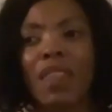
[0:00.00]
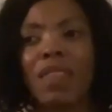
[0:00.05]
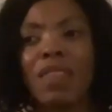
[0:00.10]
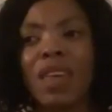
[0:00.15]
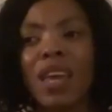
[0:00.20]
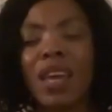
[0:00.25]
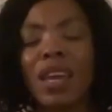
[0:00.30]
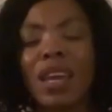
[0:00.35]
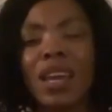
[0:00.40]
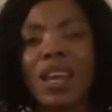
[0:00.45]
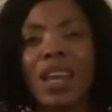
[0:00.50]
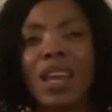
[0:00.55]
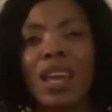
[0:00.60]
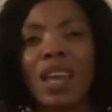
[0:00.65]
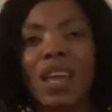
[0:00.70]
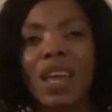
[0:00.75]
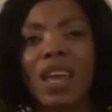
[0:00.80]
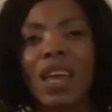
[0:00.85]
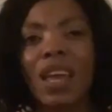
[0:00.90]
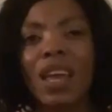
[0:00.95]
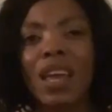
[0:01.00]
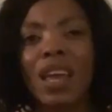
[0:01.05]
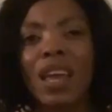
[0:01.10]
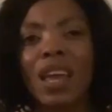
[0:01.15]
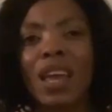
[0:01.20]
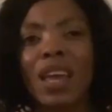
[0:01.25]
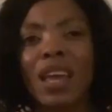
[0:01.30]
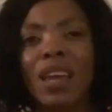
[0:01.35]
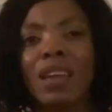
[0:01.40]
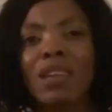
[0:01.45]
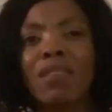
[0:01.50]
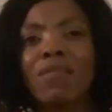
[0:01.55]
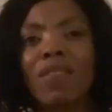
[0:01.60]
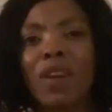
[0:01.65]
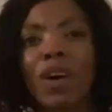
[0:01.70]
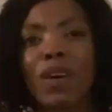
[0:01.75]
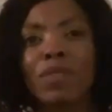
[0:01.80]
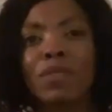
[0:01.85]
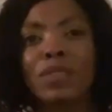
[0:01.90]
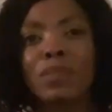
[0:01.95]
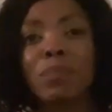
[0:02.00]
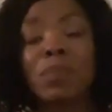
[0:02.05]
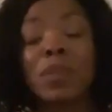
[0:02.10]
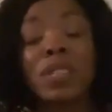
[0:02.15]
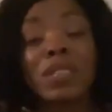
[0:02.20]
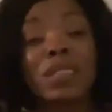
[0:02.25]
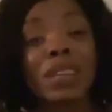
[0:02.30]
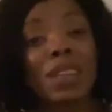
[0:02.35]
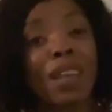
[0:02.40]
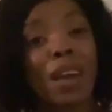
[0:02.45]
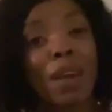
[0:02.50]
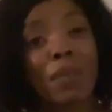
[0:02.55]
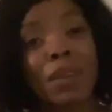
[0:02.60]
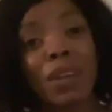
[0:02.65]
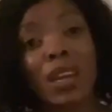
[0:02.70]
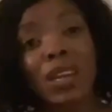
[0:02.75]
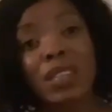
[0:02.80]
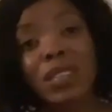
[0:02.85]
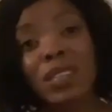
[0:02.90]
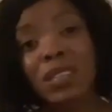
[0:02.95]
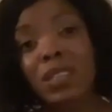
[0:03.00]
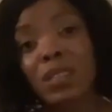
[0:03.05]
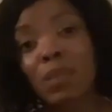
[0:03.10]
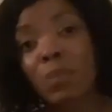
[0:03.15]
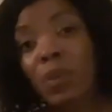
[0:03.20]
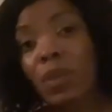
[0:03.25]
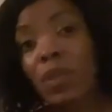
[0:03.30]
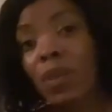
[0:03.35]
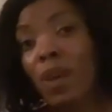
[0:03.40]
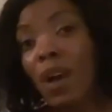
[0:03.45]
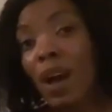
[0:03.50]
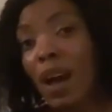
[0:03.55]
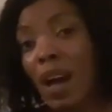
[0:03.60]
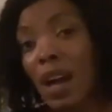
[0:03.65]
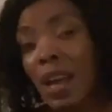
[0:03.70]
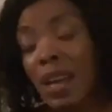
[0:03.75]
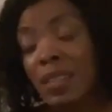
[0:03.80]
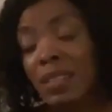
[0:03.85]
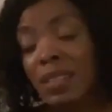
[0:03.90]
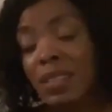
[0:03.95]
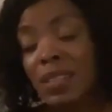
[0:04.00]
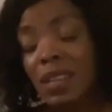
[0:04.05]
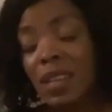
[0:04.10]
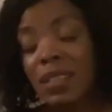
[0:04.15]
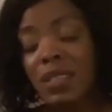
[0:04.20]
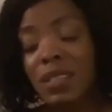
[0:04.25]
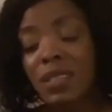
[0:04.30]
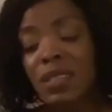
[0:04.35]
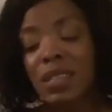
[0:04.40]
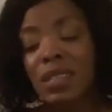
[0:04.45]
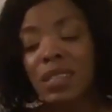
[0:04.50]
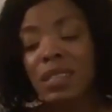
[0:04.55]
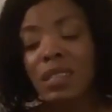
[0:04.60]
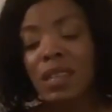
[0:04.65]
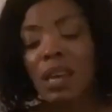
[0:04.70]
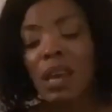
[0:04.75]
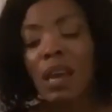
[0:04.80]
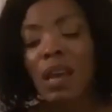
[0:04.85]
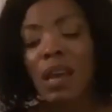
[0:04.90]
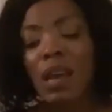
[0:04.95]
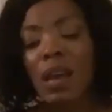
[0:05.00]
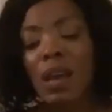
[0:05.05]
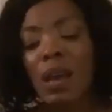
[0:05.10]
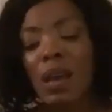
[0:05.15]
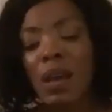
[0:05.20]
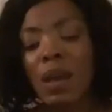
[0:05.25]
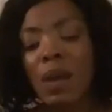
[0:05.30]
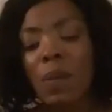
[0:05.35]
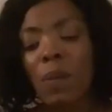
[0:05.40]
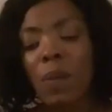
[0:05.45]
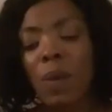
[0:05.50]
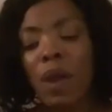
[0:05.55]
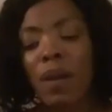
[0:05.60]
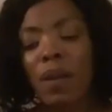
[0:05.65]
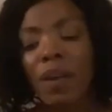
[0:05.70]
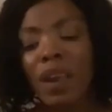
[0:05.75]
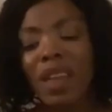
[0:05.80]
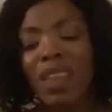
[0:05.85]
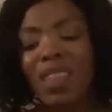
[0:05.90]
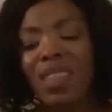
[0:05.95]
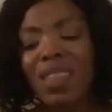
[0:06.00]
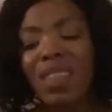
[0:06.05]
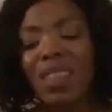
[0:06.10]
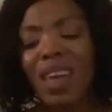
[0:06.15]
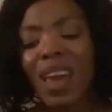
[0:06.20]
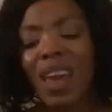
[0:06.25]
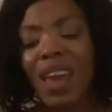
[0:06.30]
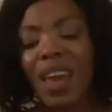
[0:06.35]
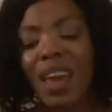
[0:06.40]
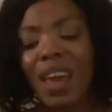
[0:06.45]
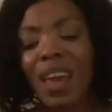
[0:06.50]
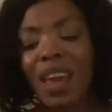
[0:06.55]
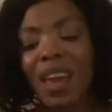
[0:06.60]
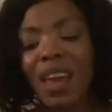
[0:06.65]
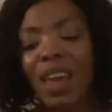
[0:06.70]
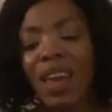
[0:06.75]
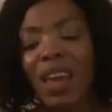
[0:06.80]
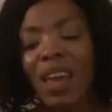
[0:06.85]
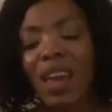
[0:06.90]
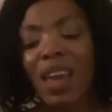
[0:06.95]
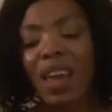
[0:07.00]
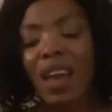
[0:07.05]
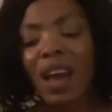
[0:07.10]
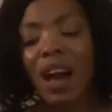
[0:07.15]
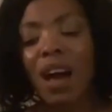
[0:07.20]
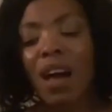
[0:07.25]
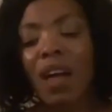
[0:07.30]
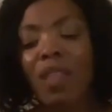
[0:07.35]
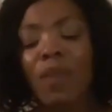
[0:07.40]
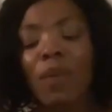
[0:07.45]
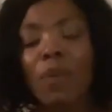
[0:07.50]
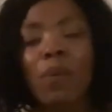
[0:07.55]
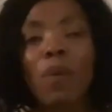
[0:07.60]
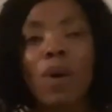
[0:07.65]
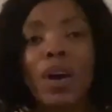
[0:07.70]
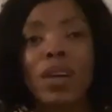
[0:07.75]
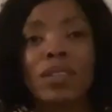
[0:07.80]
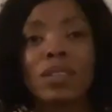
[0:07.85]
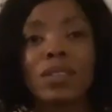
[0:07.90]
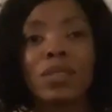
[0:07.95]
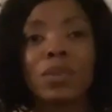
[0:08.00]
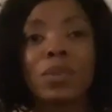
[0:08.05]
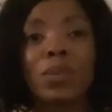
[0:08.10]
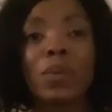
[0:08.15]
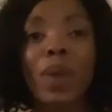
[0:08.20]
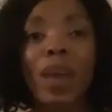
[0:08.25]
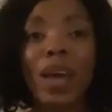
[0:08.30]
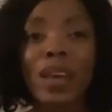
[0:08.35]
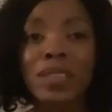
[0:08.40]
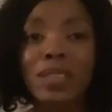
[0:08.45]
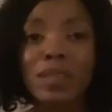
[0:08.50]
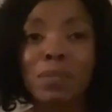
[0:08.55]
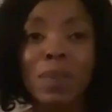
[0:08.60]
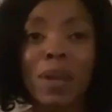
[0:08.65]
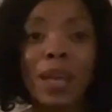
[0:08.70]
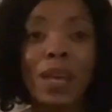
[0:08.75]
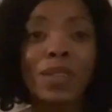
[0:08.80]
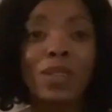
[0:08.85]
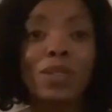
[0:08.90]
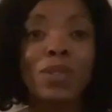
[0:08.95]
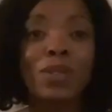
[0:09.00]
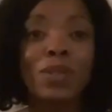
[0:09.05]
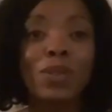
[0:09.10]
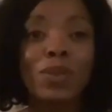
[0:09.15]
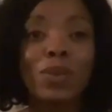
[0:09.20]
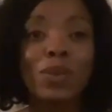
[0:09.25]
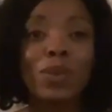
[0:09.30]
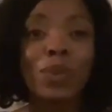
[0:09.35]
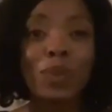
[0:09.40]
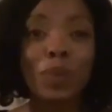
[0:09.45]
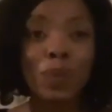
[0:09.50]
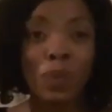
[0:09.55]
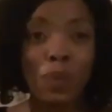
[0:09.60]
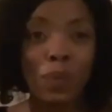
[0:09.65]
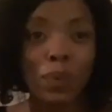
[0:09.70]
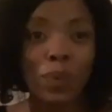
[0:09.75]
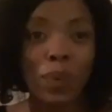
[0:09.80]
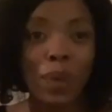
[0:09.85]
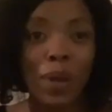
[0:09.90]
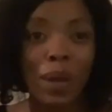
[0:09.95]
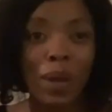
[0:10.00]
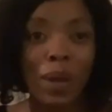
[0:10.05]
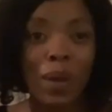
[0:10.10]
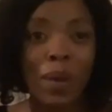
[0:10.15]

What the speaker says: And then it involves building that relationship with your ancestors, wherein they are the ones who explain to you